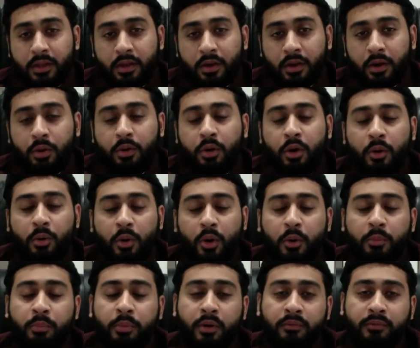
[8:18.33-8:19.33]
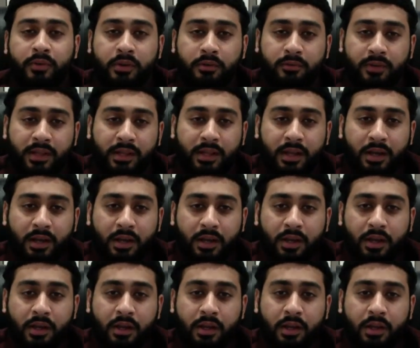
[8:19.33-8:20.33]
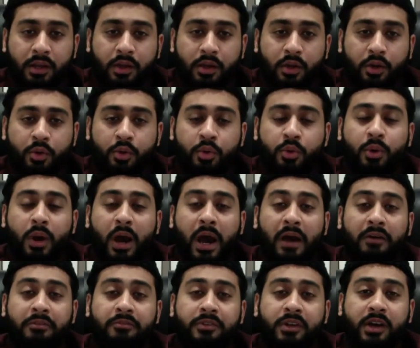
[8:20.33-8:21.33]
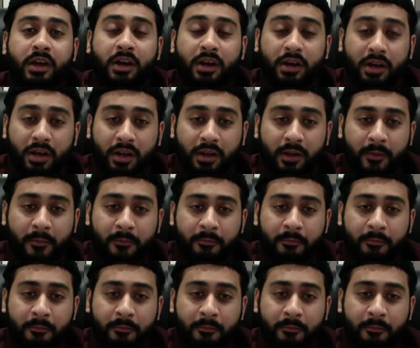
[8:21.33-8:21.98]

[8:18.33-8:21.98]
O Prophet of Allah, who after her?